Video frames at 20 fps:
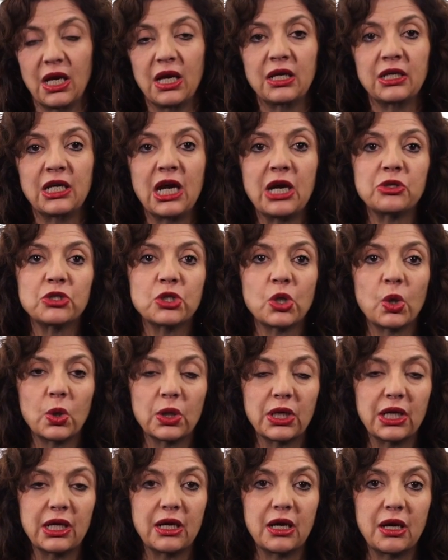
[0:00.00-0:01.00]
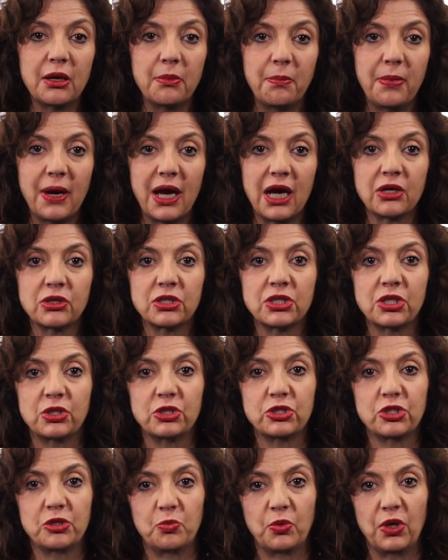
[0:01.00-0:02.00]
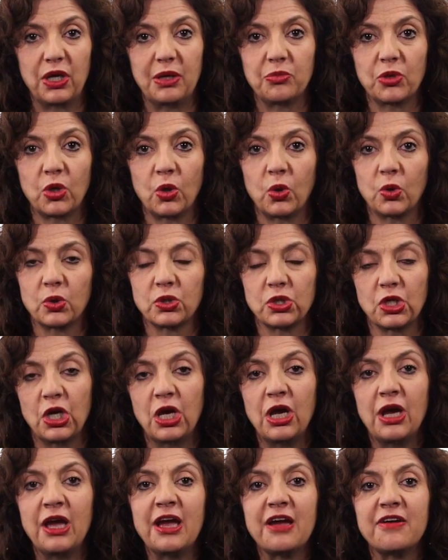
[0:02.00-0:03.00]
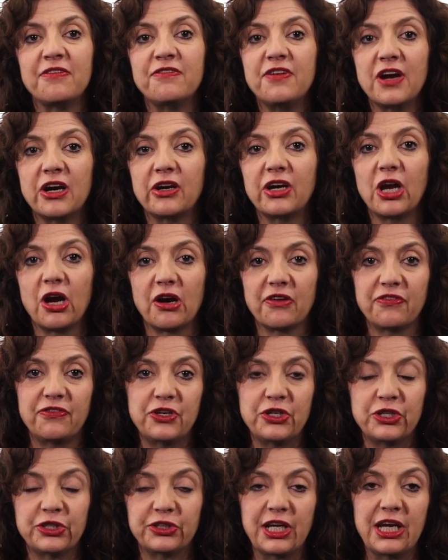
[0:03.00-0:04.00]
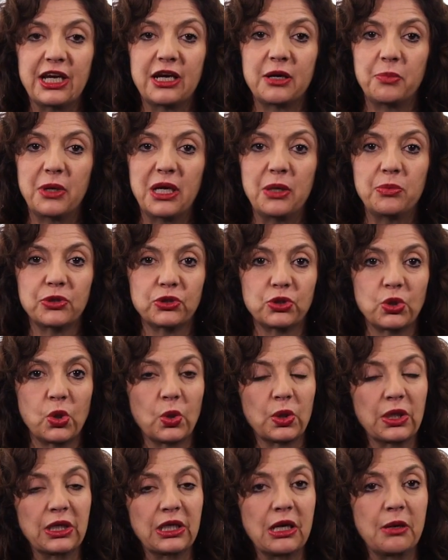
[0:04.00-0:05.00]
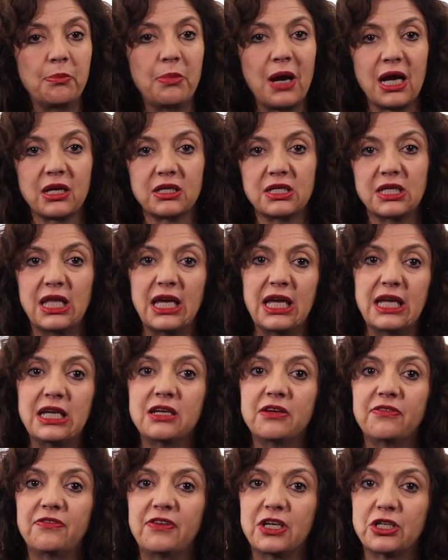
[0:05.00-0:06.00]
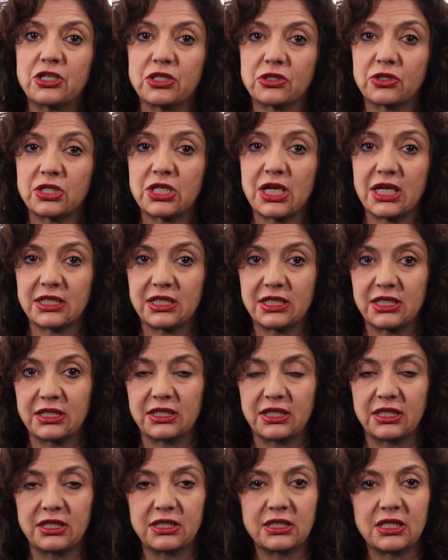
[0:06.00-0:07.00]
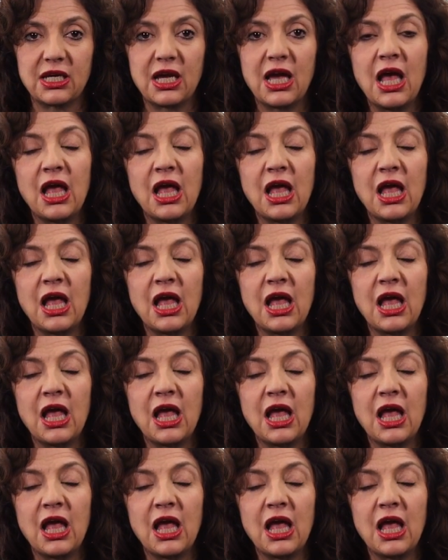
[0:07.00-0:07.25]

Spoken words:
Now, in talking about the Supreme Court, very often you'll hear people talking about the individual justices.